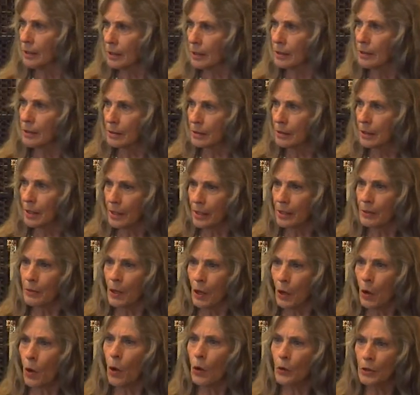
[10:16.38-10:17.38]
It's like
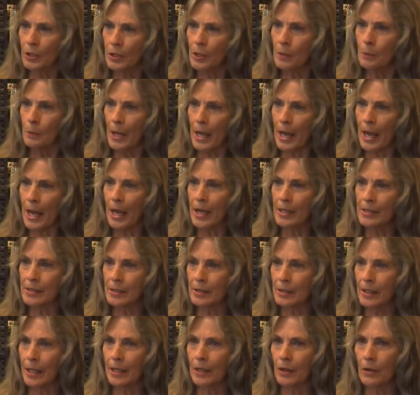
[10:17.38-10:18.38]
holding the past
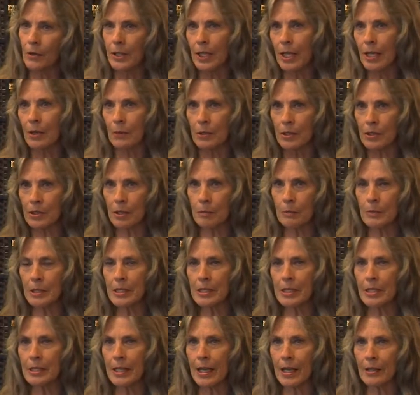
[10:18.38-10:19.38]
and like, okay, well, someone
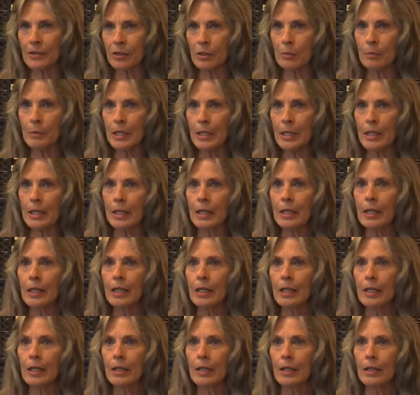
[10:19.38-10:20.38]
did that to me,
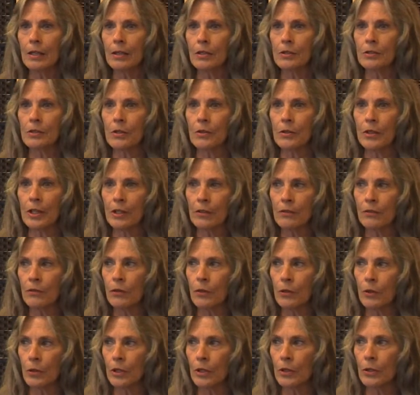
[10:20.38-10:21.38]
so
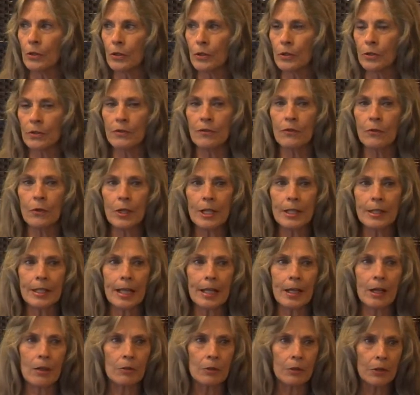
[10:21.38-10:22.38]
therefore, in order to avoid
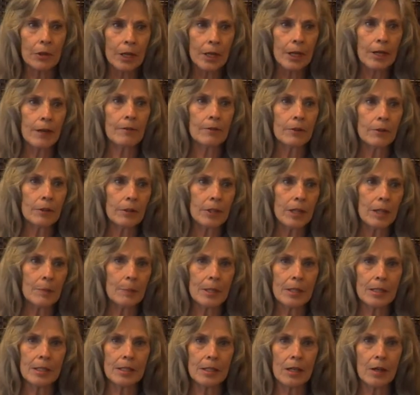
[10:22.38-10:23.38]
that, I'll never let
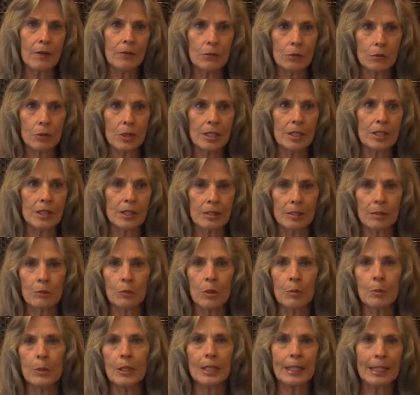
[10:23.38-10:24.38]
myself trust a
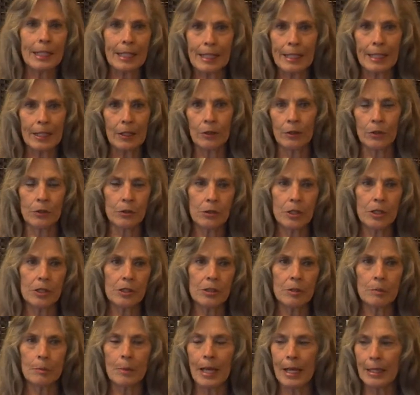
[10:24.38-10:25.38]
woman again or
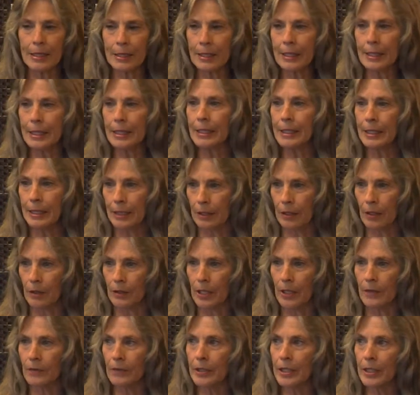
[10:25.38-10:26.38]
trust a man again. I'll
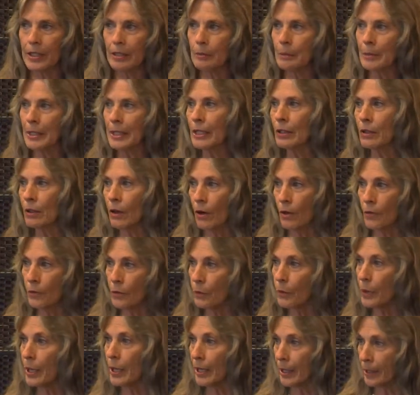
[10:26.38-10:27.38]
never let him in all the
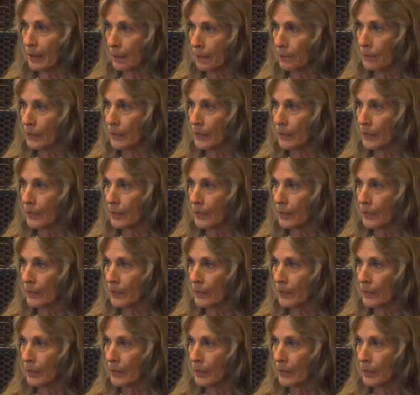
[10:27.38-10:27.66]
way.